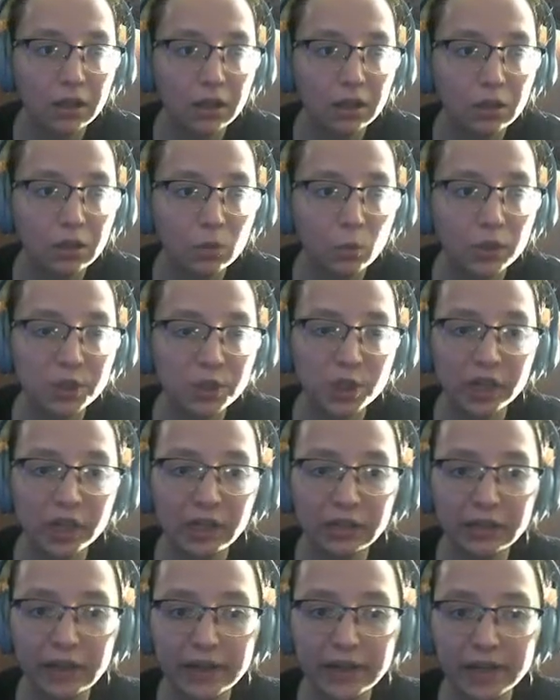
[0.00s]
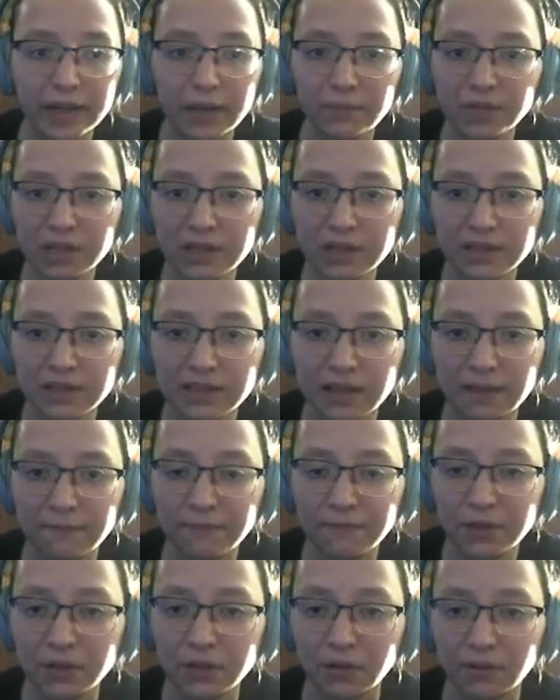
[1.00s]
What childlike emptiness I
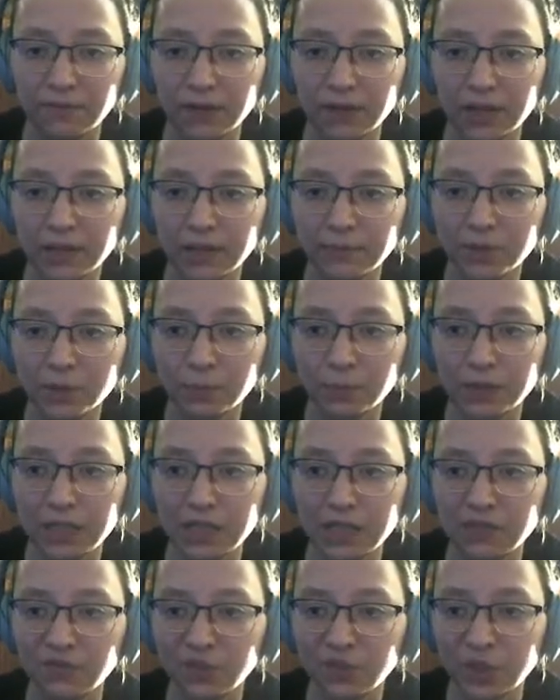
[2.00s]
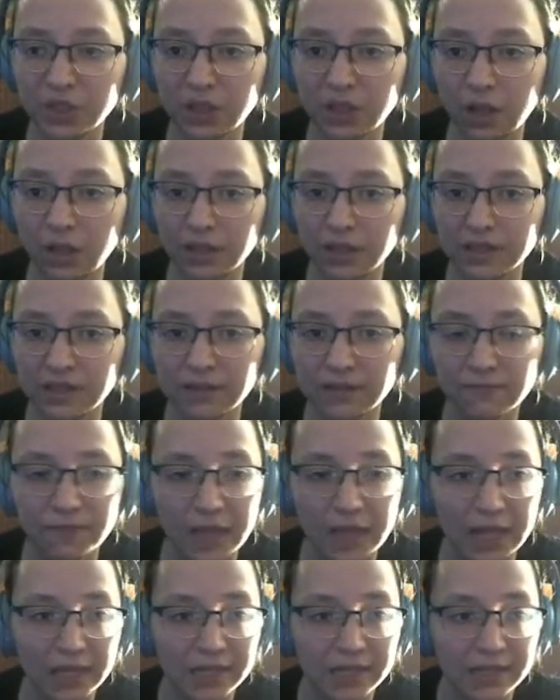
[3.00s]
feel to find the most peaceful solace in
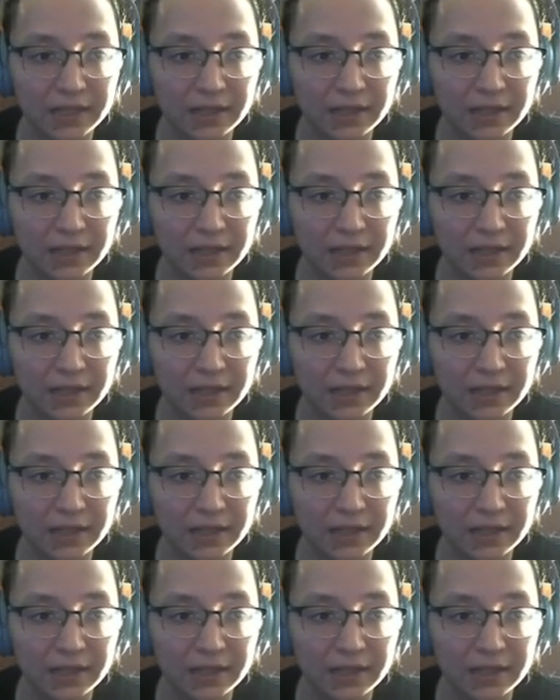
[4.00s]
fantasy,